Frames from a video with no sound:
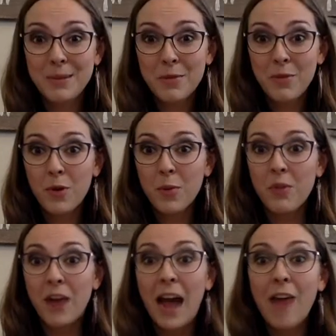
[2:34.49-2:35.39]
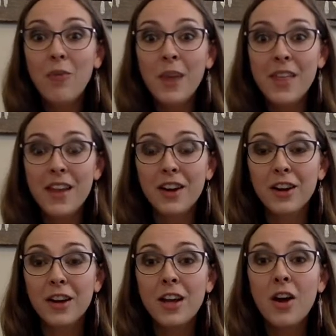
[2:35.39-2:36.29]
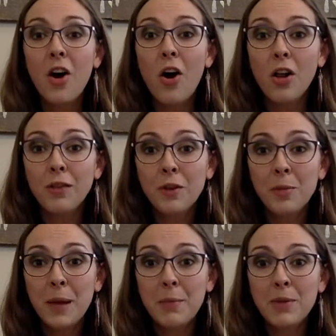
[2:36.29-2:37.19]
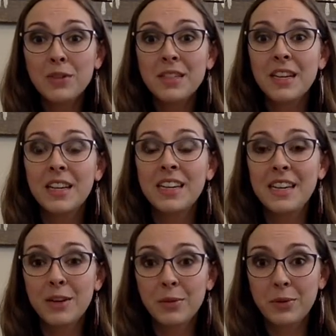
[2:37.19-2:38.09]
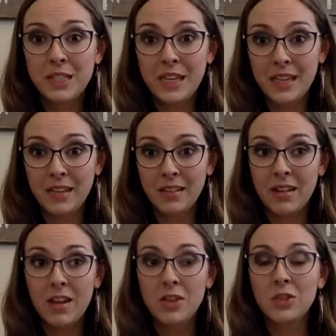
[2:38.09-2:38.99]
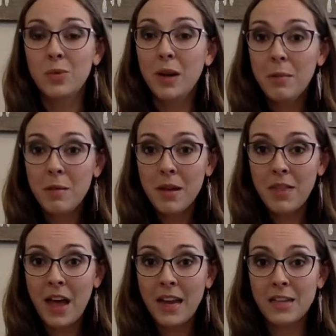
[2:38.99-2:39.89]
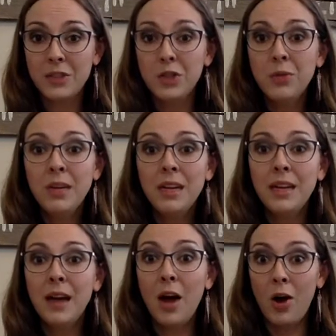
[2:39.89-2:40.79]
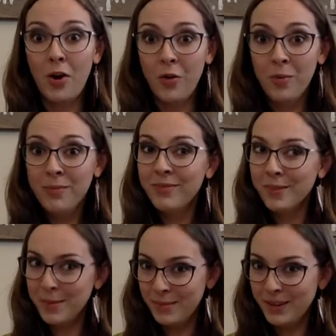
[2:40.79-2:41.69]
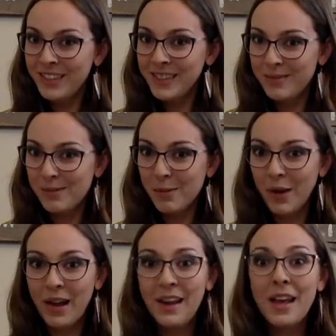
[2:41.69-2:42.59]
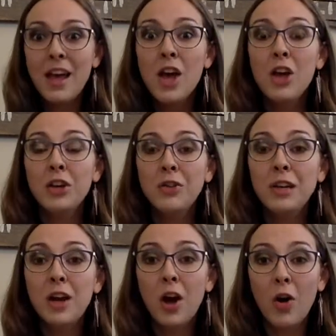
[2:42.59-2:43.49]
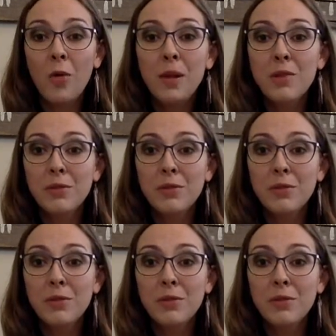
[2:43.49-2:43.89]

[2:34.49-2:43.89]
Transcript: number 4, we're over halfway there. All of your papers need a routine. So what I mean by that is you need a home, remember tip number 1, you need a home and a